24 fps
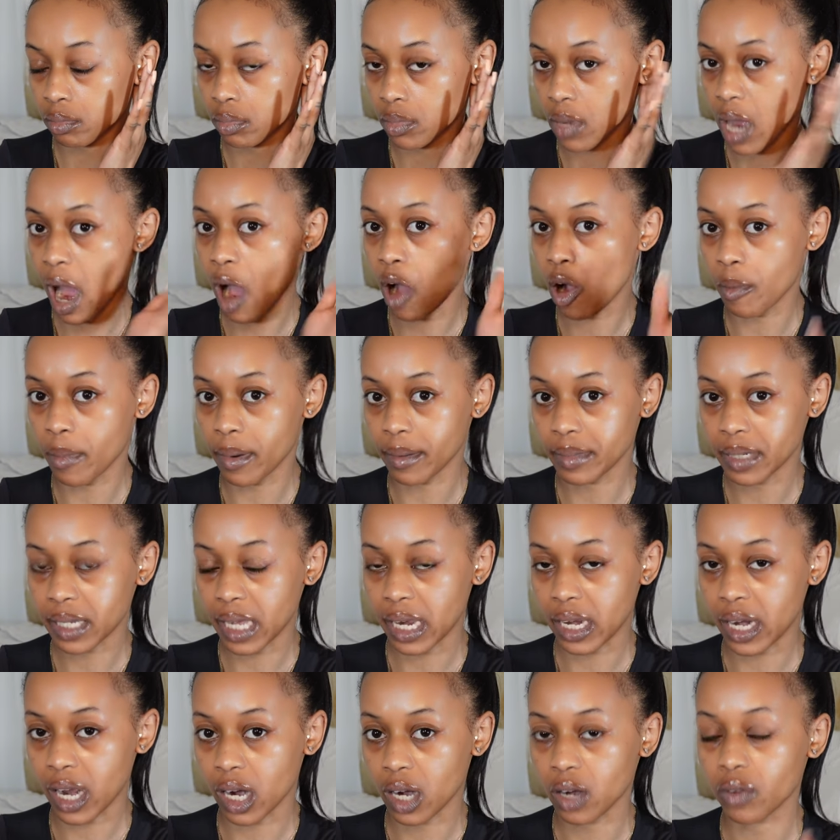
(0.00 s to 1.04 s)
I hope I'm
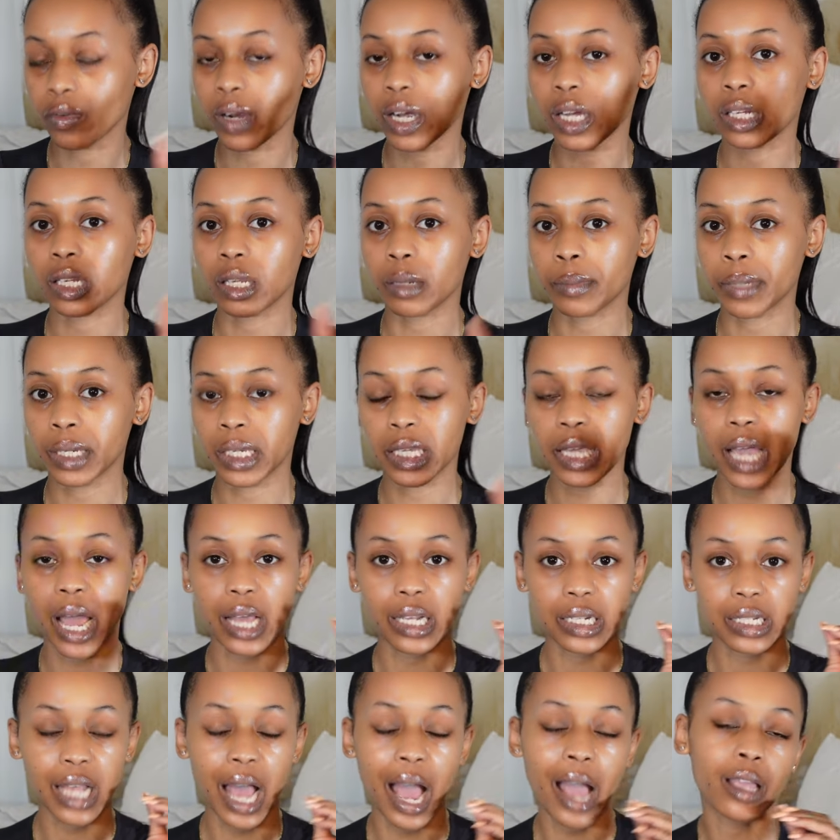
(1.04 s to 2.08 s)
saying that correctly, but
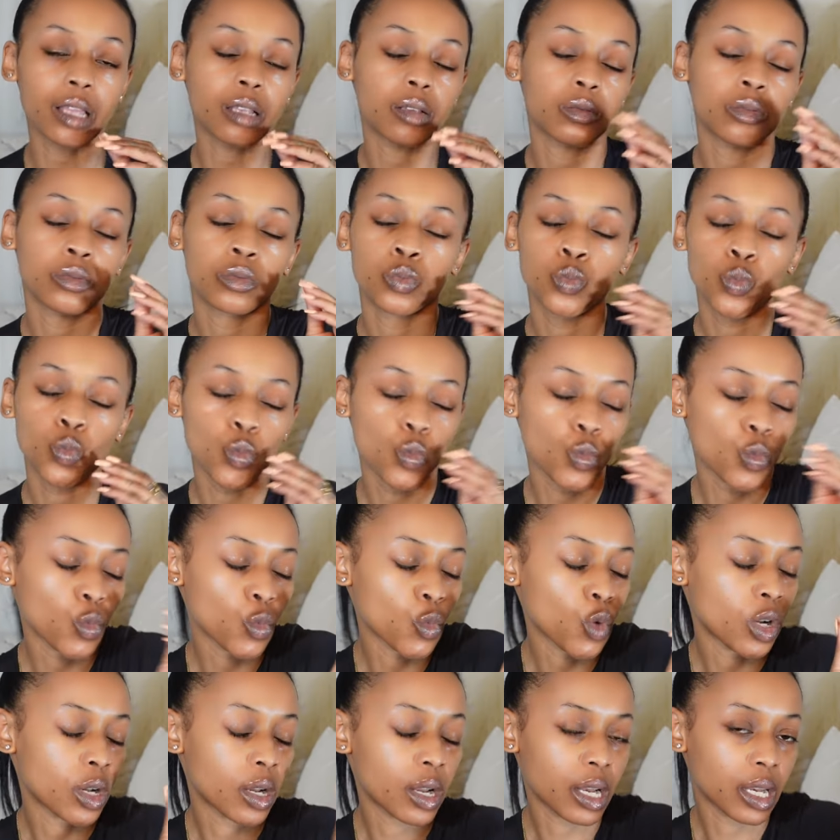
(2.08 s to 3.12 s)
yes, I
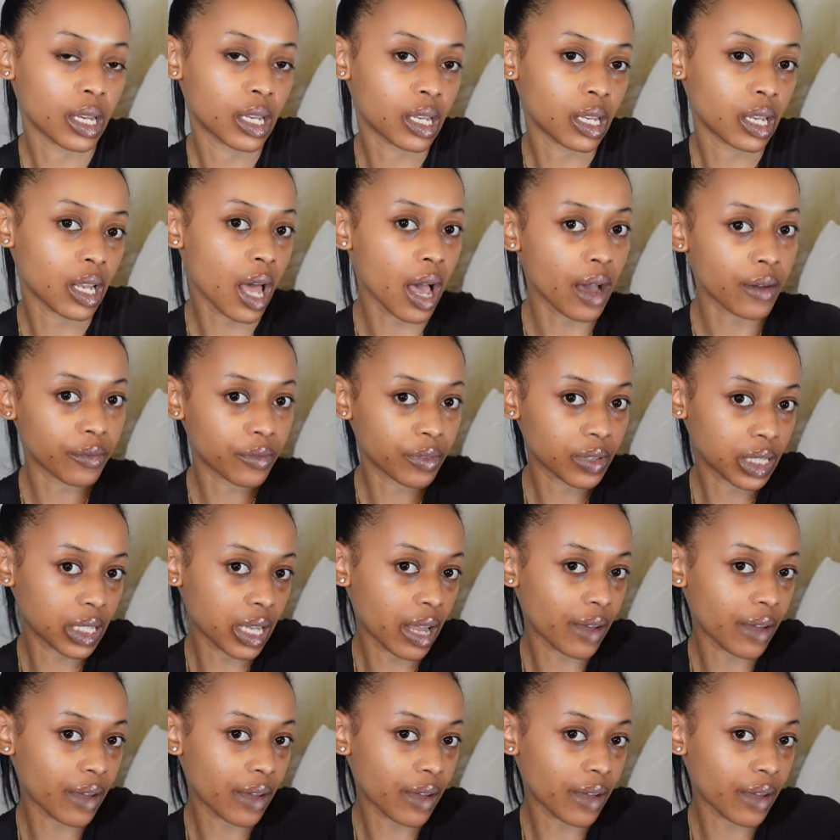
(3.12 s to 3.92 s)
love.